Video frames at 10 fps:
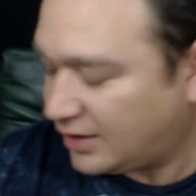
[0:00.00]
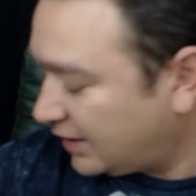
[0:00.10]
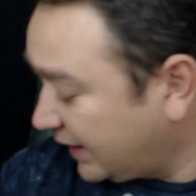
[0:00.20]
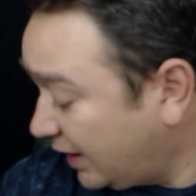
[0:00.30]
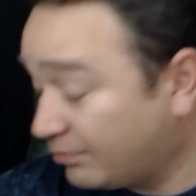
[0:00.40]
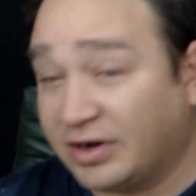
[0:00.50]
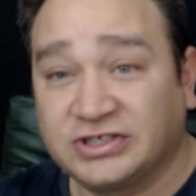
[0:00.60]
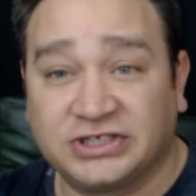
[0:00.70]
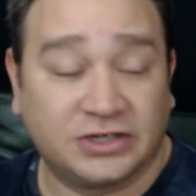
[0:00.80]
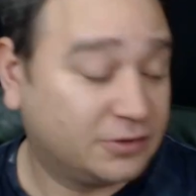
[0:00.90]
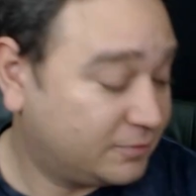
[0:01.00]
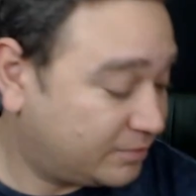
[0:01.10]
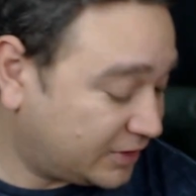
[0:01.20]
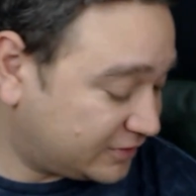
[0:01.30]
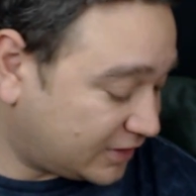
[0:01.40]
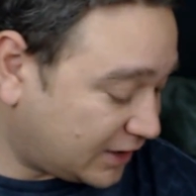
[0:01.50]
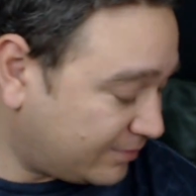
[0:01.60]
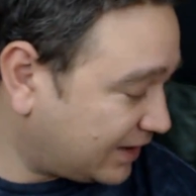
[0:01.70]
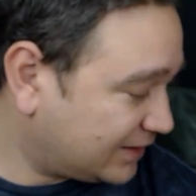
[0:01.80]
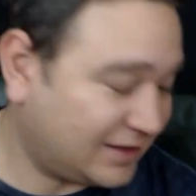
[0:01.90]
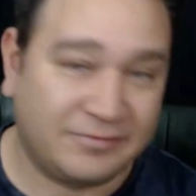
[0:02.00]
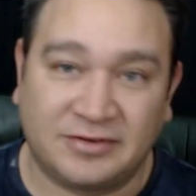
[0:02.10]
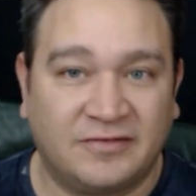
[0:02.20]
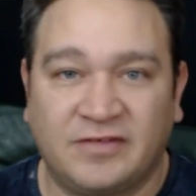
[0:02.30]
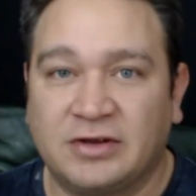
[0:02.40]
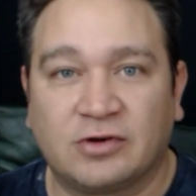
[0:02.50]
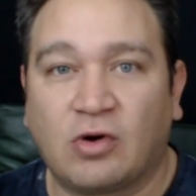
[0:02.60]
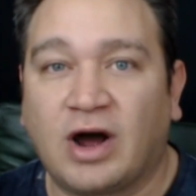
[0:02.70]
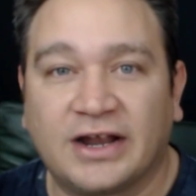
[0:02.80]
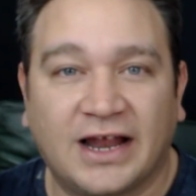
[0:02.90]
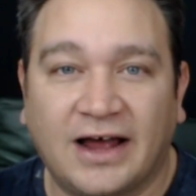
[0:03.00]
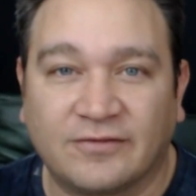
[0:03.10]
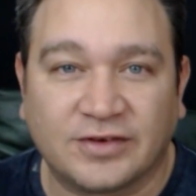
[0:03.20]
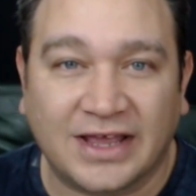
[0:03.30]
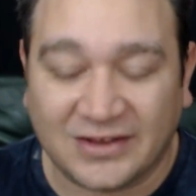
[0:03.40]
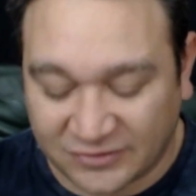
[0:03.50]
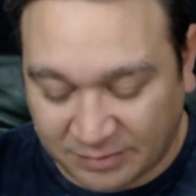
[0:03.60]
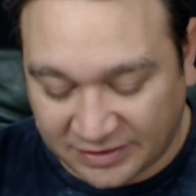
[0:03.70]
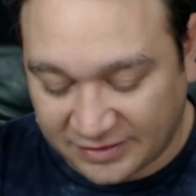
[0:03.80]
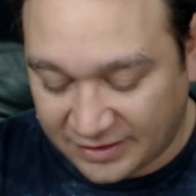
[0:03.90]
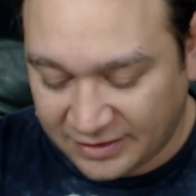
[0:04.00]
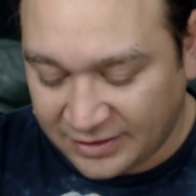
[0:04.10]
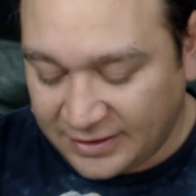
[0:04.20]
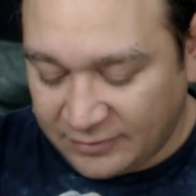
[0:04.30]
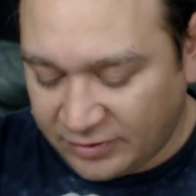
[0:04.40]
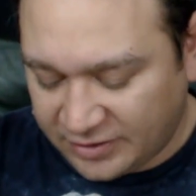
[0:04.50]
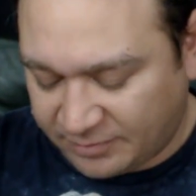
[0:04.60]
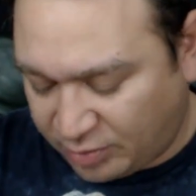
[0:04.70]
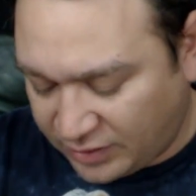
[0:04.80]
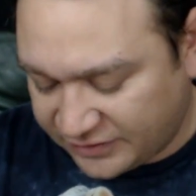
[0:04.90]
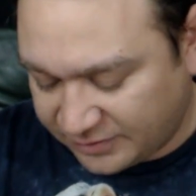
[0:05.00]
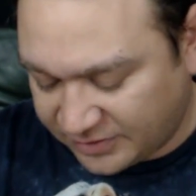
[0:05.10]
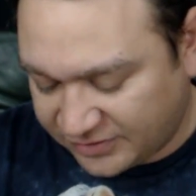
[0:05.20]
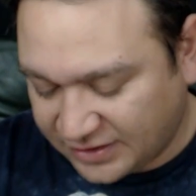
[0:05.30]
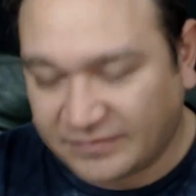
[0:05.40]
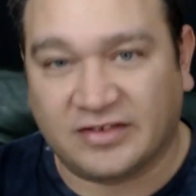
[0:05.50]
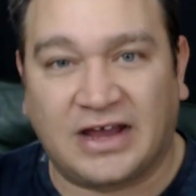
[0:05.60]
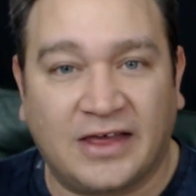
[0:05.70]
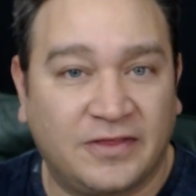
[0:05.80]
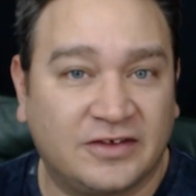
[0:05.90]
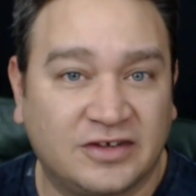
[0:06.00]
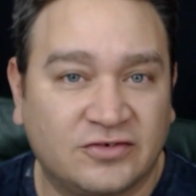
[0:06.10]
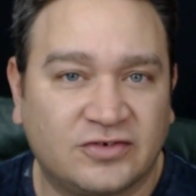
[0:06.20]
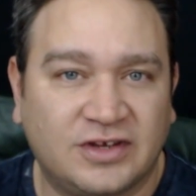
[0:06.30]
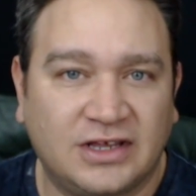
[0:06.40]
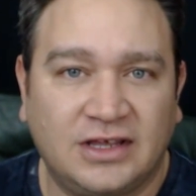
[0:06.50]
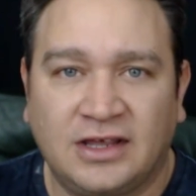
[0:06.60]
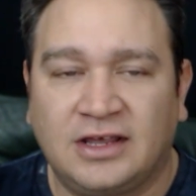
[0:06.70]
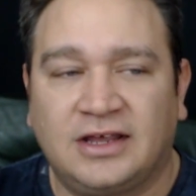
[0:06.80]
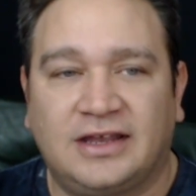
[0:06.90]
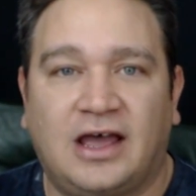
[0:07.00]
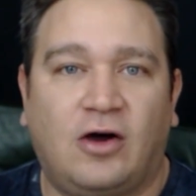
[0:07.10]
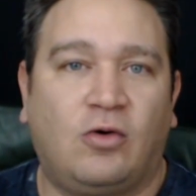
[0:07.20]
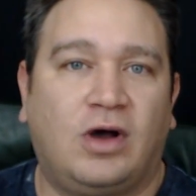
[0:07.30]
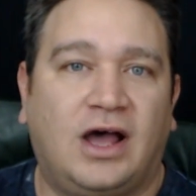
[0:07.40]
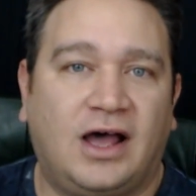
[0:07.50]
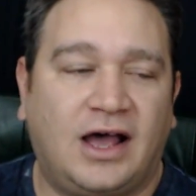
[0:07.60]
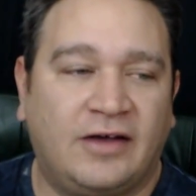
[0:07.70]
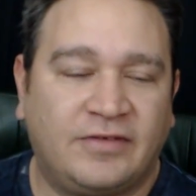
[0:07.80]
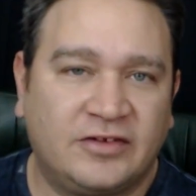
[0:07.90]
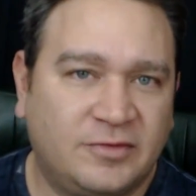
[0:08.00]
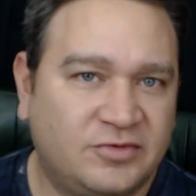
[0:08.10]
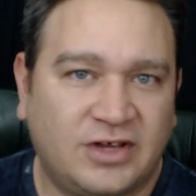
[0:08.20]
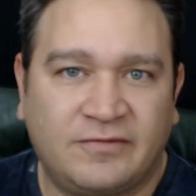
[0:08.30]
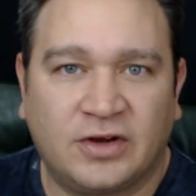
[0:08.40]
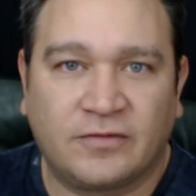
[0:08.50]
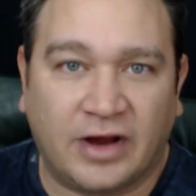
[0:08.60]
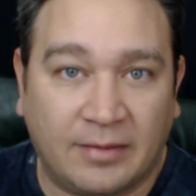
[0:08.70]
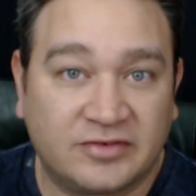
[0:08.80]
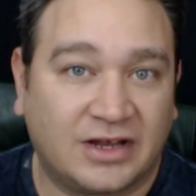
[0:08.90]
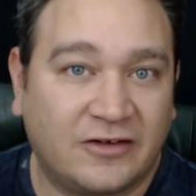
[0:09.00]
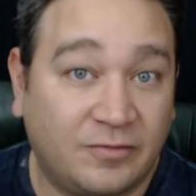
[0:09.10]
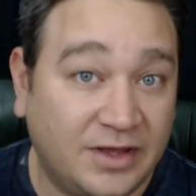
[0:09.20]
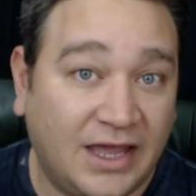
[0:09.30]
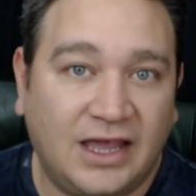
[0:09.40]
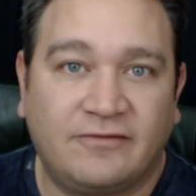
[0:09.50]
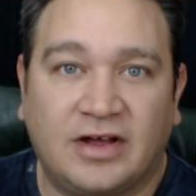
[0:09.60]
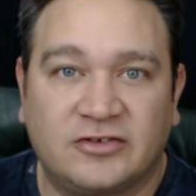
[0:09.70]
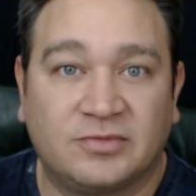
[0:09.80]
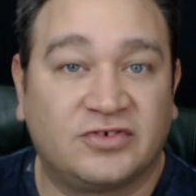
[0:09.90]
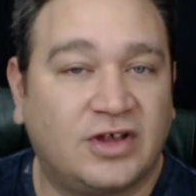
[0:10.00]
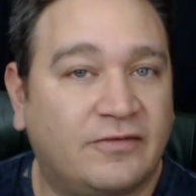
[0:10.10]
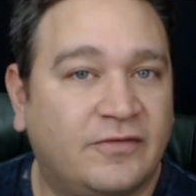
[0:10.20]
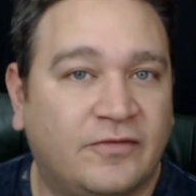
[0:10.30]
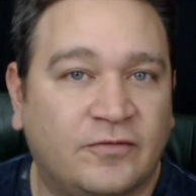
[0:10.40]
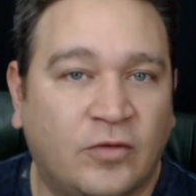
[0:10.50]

I got a bunch here, but the video would go on and on for days, but I wanted to pull out some of the stuff that I think is interesting. Now, I found some stuff here for Amazon FBA, I found some stuff